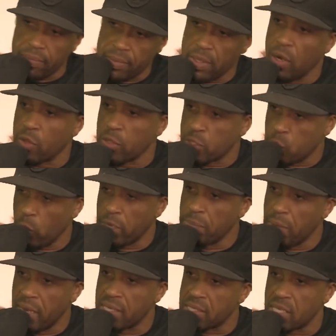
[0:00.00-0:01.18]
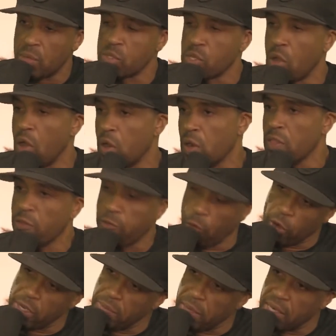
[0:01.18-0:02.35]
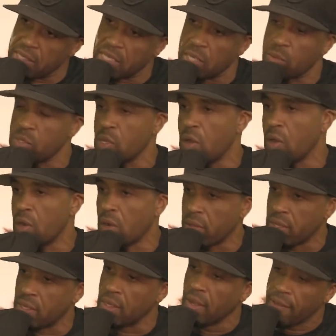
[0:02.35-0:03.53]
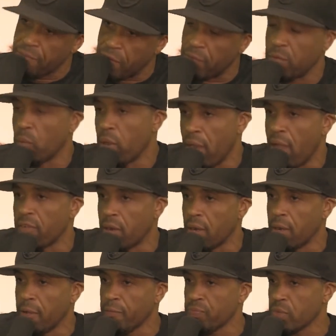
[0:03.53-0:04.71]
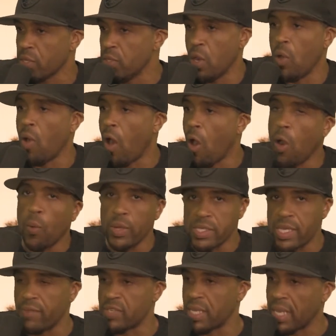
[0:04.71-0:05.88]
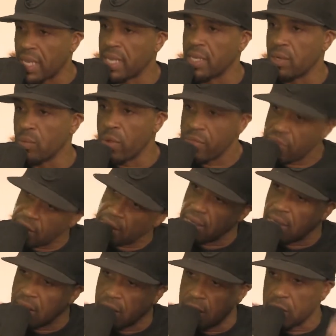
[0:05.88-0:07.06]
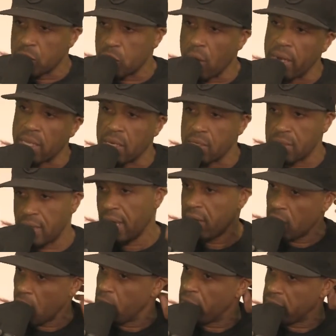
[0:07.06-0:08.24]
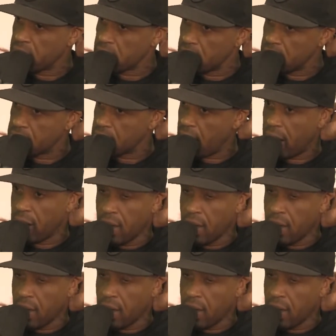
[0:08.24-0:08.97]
the 20 minutes he was on, or the 40 minutes he was on, or the 50, whatever. You don't always have to end with the trying to get a standing ovation set.